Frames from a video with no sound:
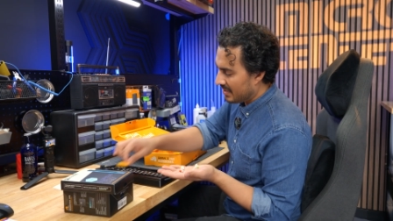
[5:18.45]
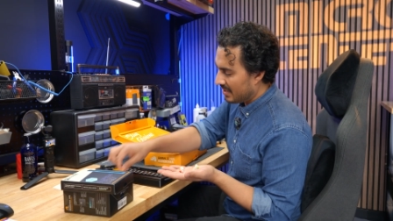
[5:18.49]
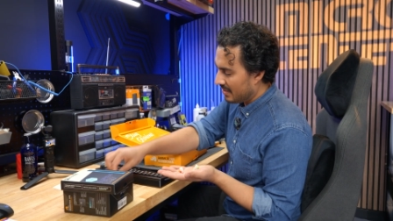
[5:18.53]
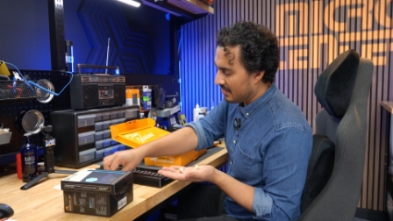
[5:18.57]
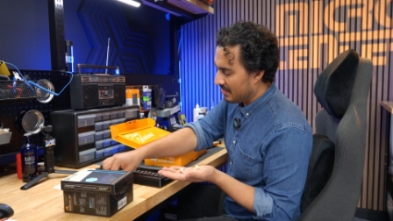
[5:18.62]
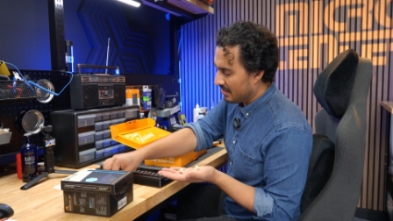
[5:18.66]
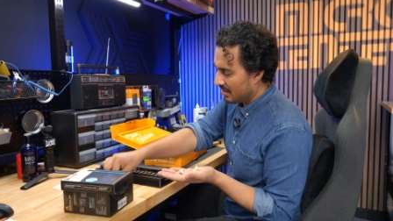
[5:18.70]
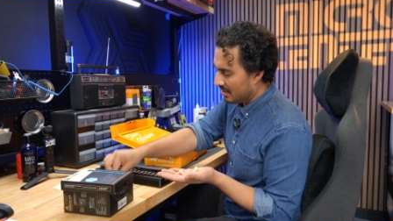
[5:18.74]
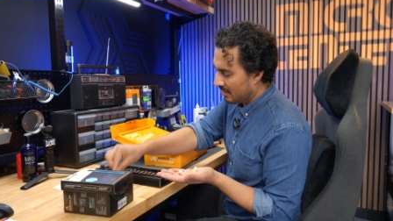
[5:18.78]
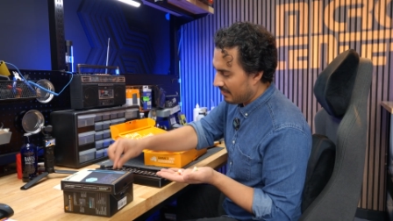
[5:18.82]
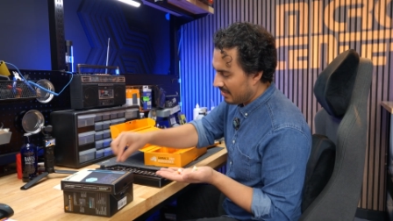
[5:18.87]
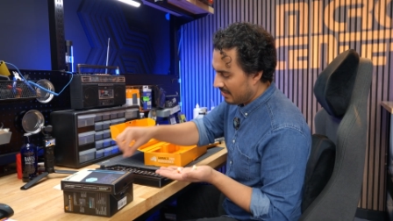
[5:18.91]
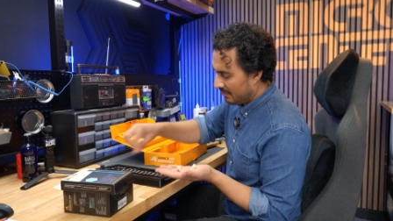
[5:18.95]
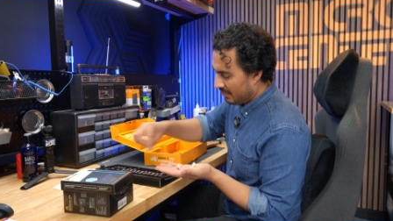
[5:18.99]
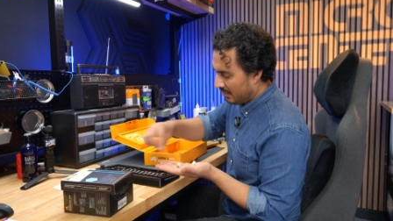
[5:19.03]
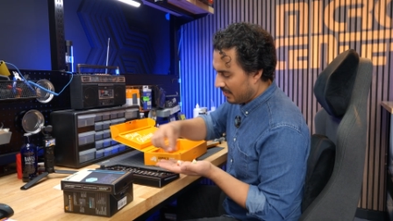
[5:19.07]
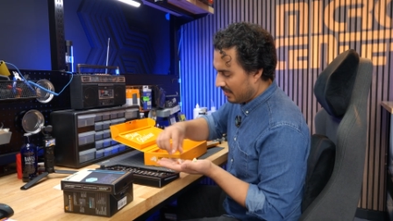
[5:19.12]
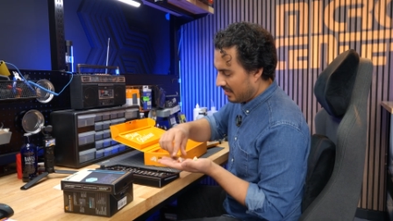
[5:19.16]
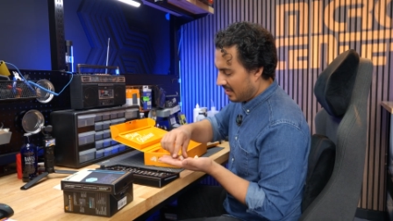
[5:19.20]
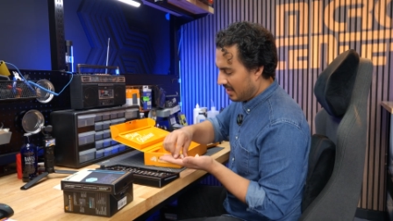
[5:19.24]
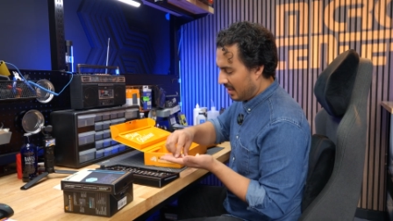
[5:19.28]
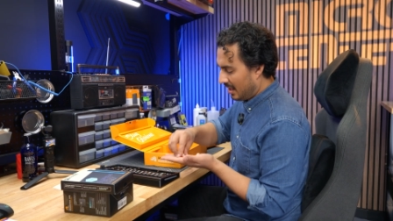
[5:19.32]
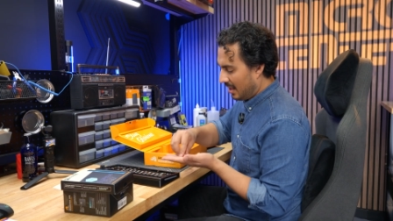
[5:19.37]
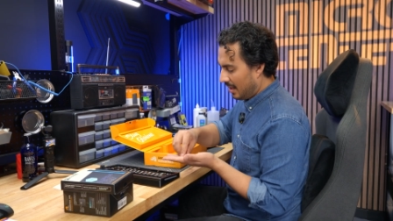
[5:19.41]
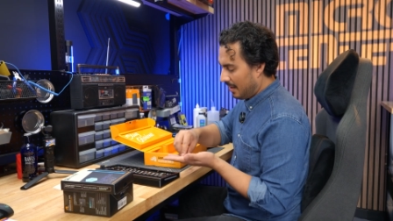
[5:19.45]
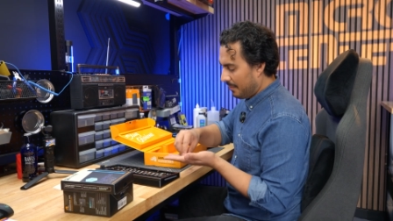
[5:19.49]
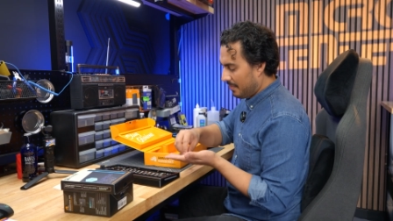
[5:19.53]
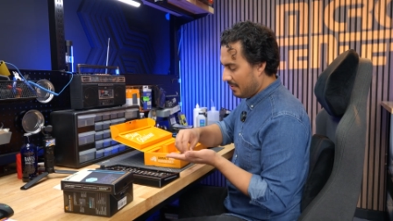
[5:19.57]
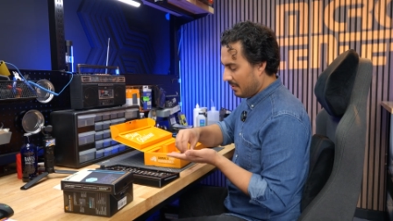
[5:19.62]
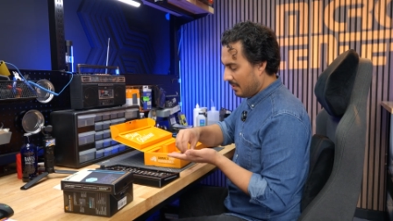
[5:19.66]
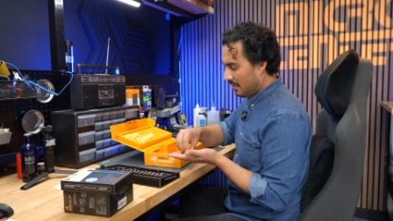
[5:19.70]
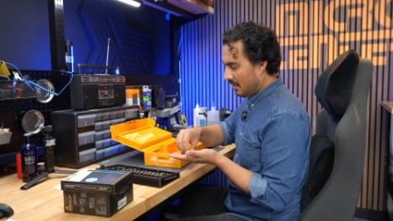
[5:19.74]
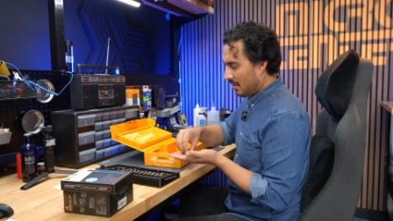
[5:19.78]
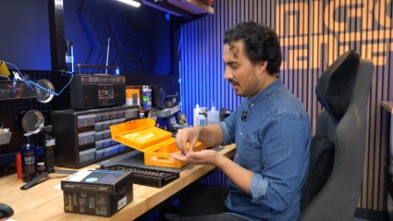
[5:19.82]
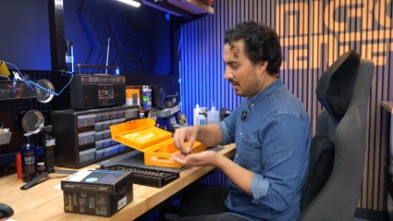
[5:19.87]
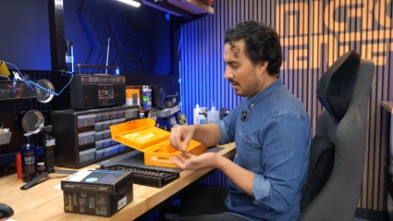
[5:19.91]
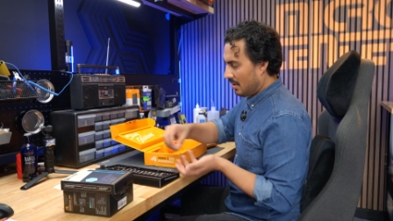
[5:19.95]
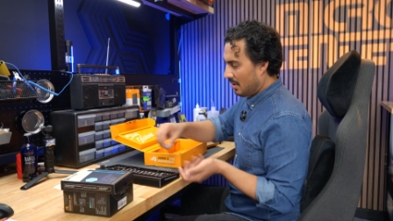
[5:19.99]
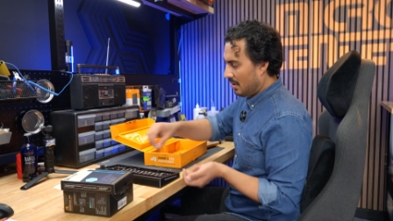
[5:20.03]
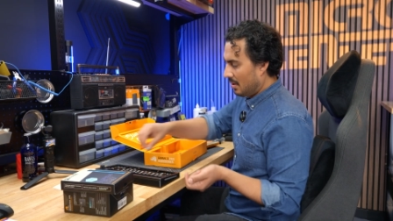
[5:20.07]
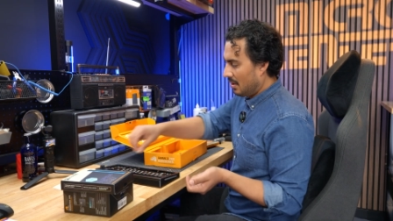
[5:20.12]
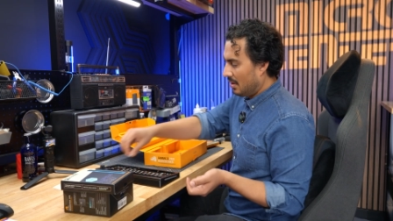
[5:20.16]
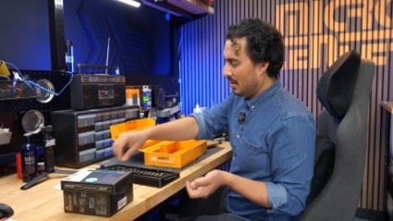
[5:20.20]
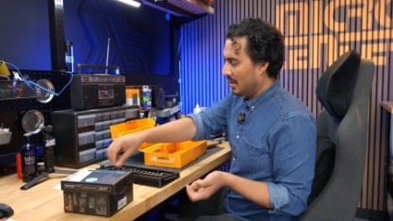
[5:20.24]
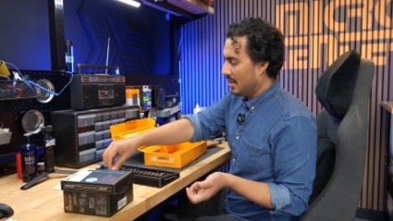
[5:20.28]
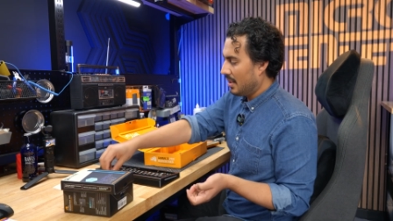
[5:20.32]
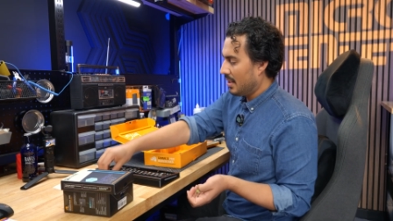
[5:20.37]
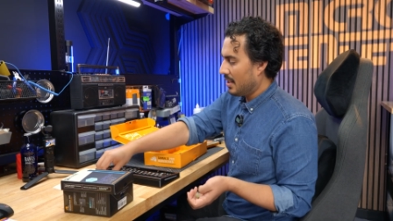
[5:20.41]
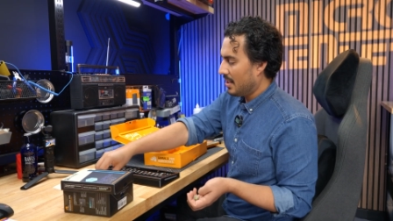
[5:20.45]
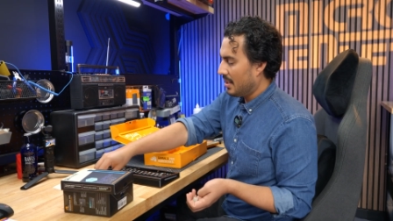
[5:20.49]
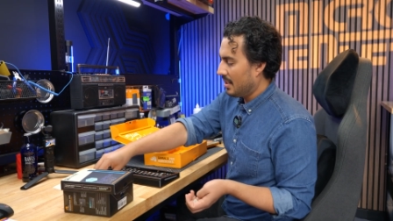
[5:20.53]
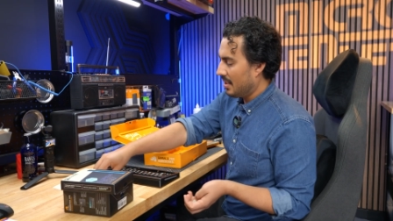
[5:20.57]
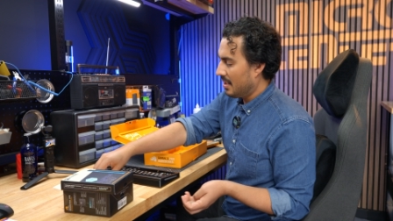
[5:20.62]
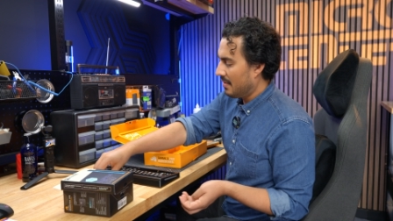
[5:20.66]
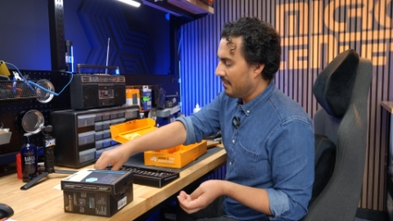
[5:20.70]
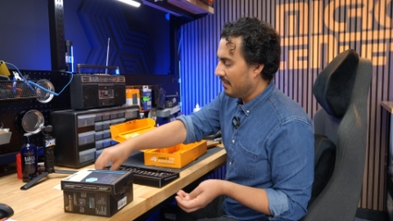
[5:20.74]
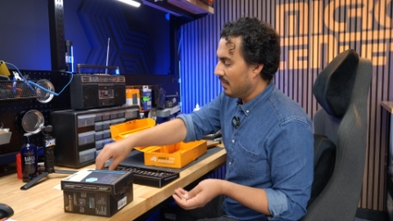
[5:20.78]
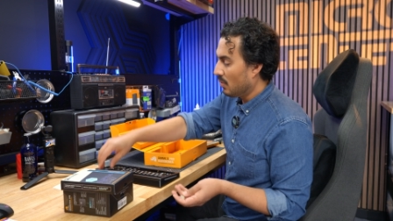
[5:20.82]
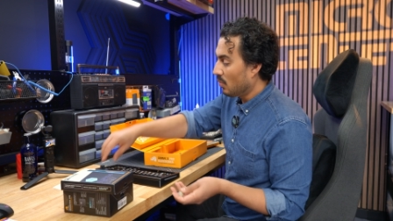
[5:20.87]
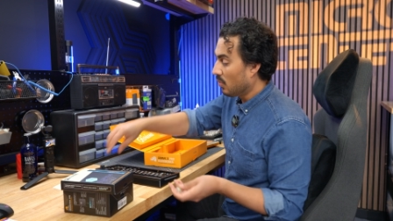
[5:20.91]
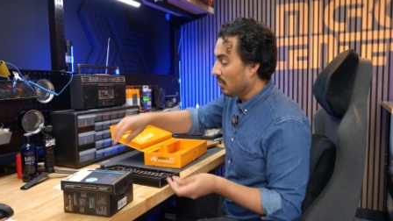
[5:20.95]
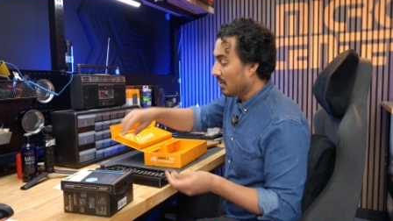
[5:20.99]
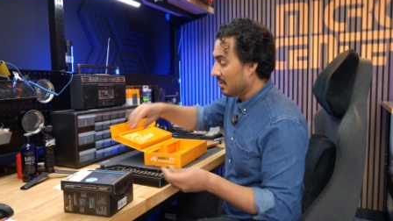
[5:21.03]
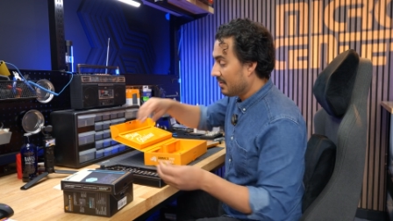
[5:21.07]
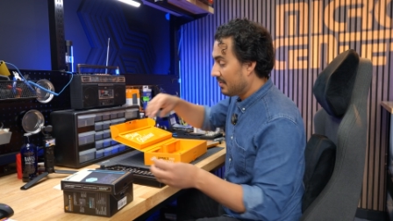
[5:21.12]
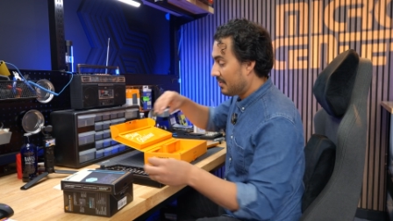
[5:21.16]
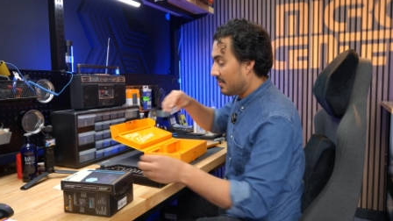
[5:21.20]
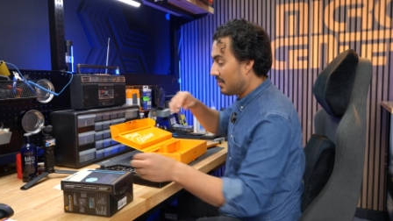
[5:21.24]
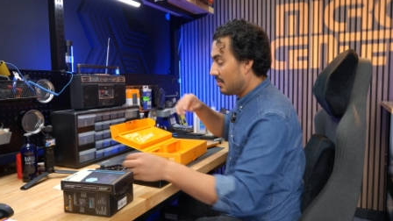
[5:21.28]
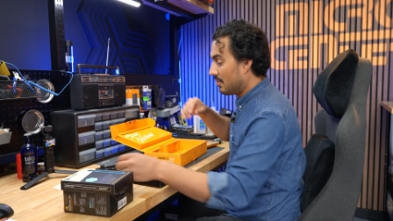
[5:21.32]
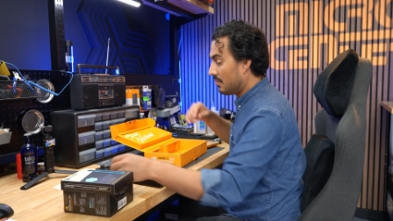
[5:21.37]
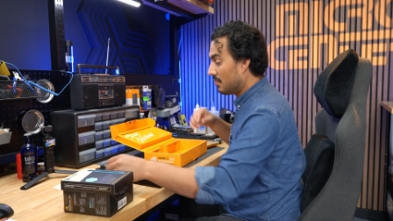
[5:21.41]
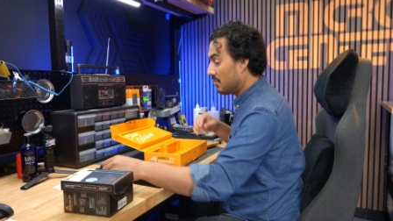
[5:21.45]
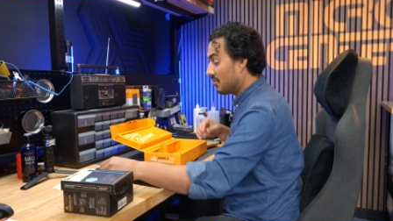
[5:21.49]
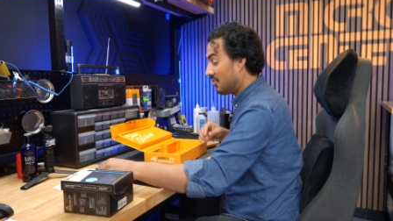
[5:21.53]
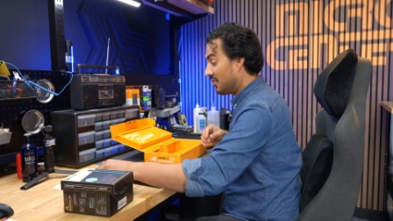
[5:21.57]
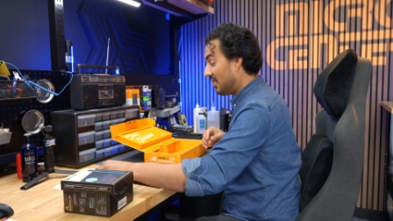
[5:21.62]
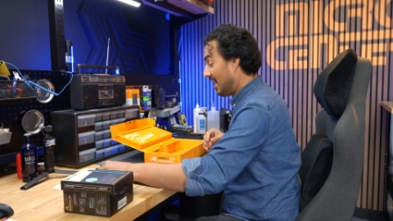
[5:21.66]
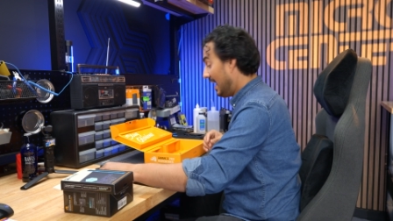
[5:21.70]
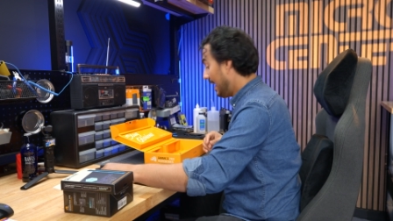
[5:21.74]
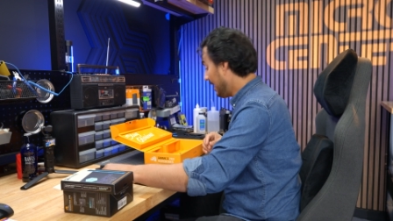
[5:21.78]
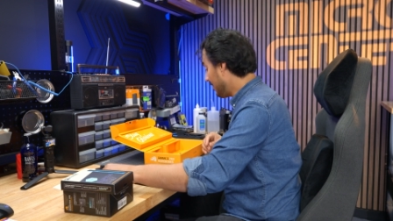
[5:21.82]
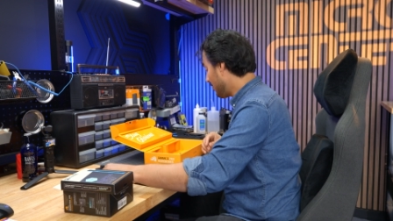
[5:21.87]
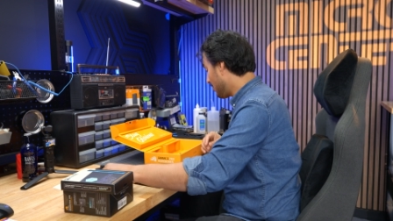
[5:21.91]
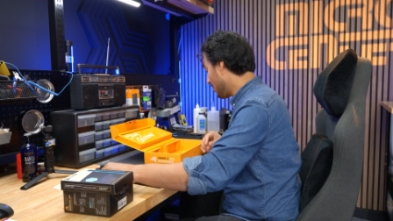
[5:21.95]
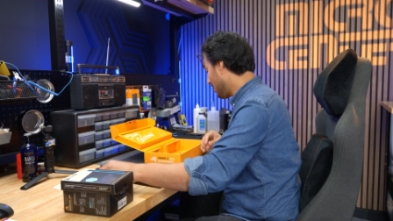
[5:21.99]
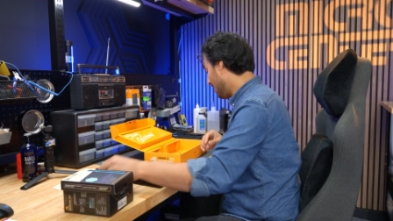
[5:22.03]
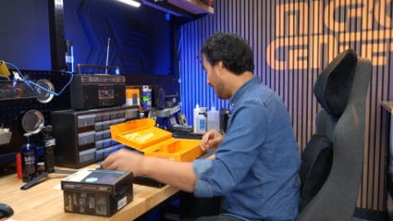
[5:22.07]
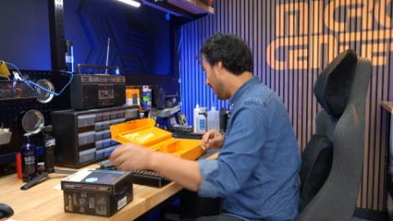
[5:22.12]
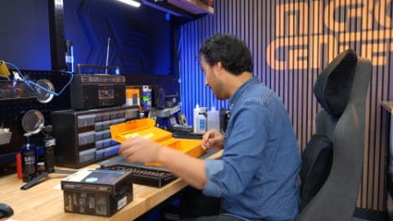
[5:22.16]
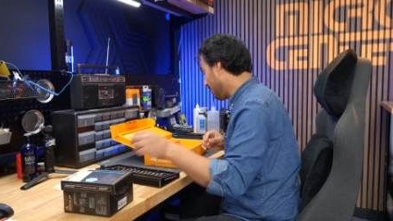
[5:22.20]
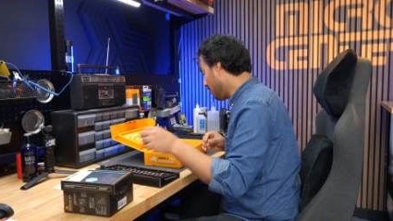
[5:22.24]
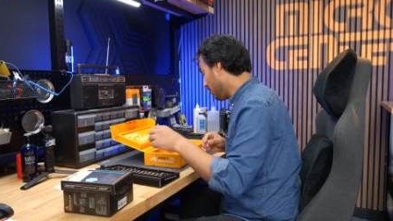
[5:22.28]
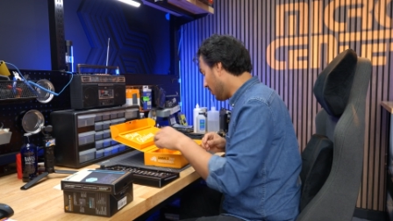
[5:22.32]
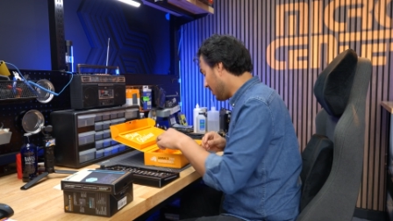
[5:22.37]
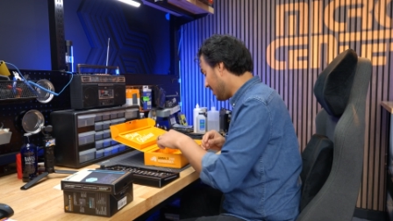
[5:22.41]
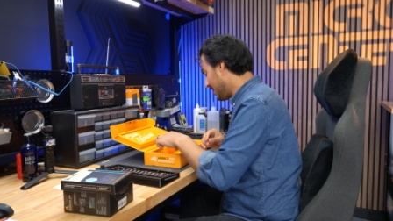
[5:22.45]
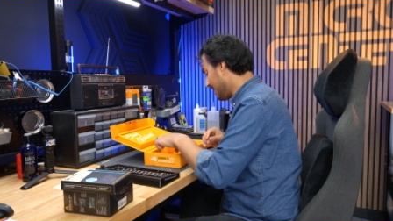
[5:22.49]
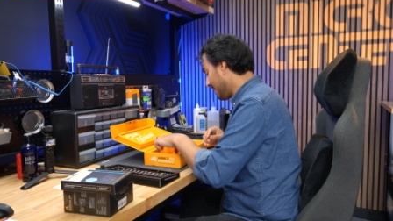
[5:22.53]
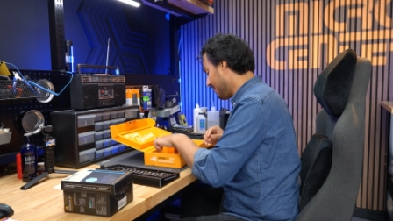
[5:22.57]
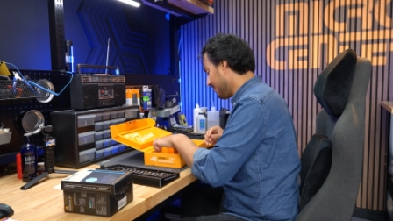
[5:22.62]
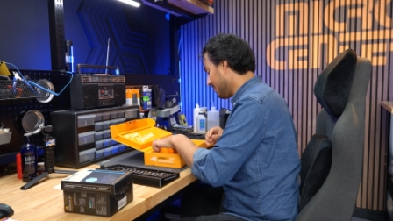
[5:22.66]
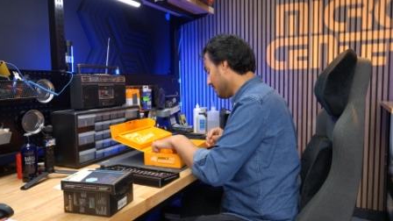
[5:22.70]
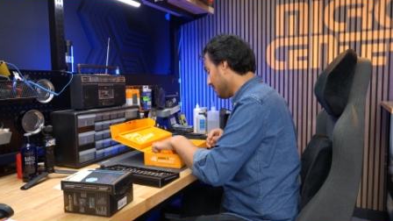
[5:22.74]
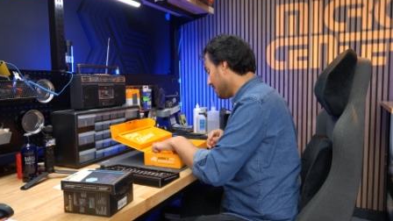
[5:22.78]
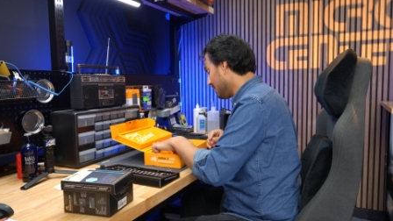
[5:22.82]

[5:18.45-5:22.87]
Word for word: These are gonna be important to keep uh, if you want to change your keyboard down the